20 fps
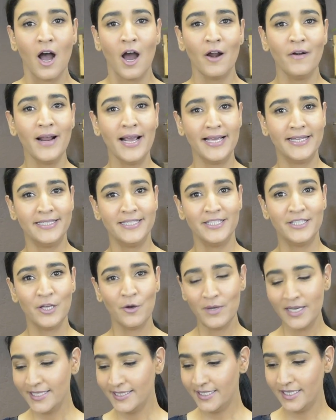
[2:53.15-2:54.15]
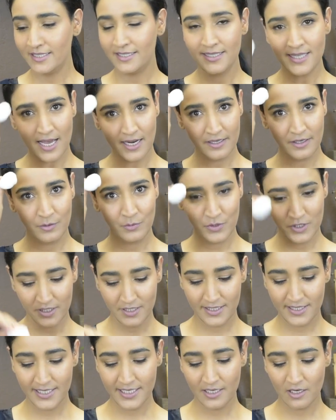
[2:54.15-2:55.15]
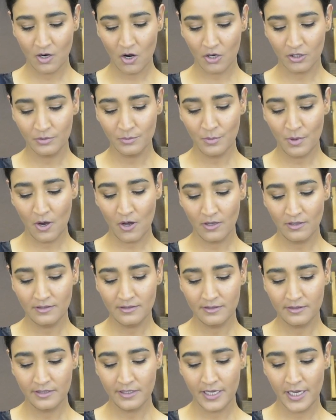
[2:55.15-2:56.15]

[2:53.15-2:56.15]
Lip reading: Alright, so let's get started. We just need a cotton ball,